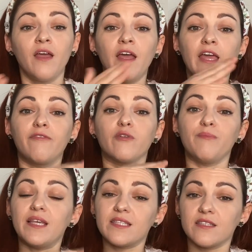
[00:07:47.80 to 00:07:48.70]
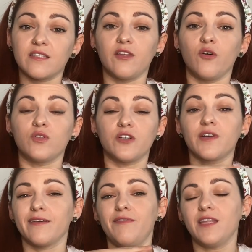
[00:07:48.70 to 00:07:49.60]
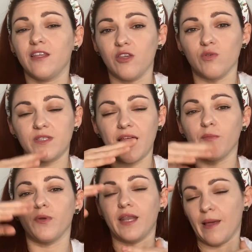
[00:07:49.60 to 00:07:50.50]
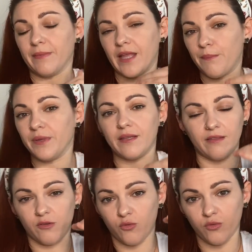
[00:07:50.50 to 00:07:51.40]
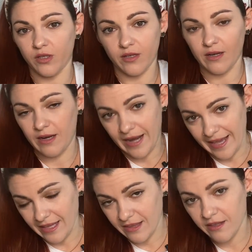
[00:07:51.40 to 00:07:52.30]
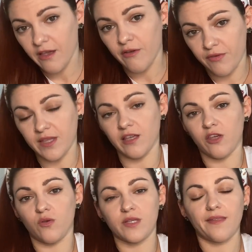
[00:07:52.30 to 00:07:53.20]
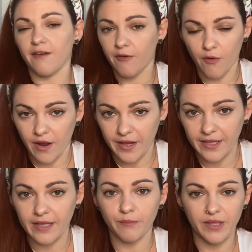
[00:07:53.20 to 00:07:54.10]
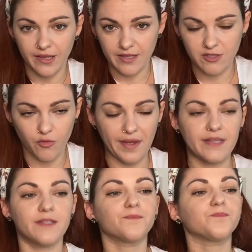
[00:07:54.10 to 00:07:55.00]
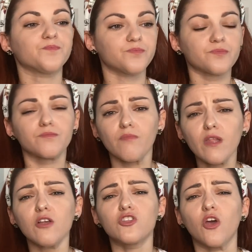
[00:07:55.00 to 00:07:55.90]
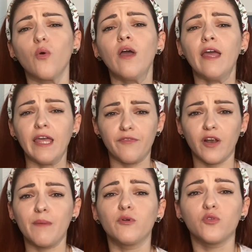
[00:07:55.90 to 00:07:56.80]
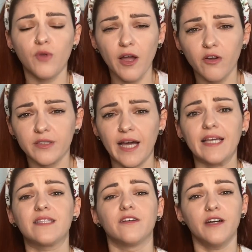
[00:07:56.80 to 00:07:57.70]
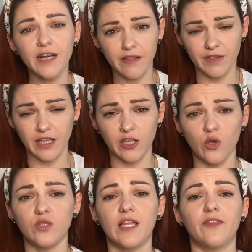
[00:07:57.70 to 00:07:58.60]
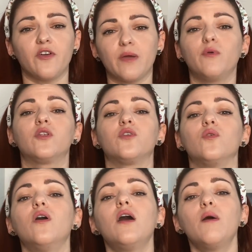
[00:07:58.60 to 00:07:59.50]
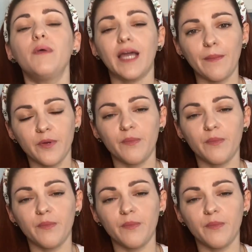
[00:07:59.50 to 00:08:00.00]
If you miss those early feeding cues, then we'll end up into the late feeding cues that are crying and being distressed. So if you're able to recognize the early feeding cues, then you're able to pick up your